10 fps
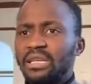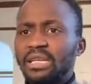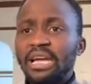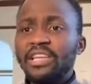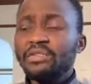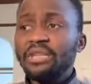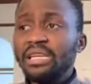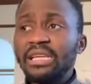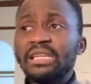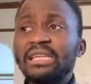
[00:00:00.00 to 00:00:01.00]
Like, you
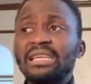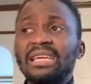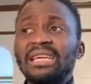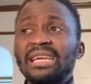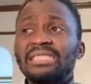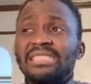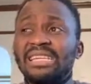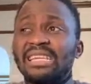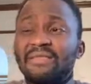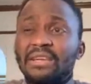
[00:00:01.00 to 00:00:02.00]
need a
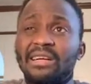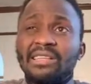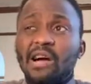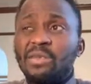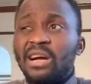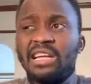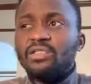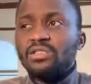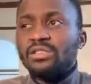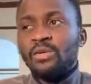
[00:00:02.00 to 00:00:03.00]
significant amount. I
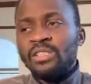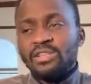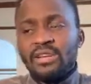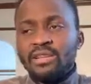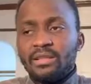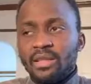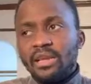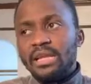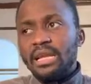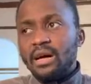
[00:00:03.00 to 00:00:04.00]
know someone is already
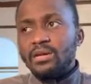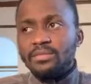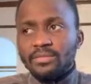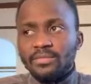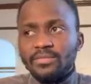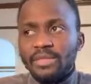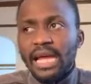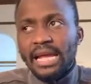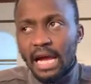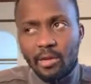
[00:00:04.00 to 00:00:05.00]
thinking now,
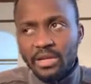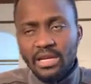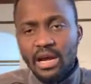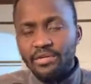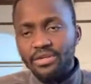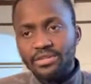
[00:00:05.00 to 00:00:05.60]
like how many hours?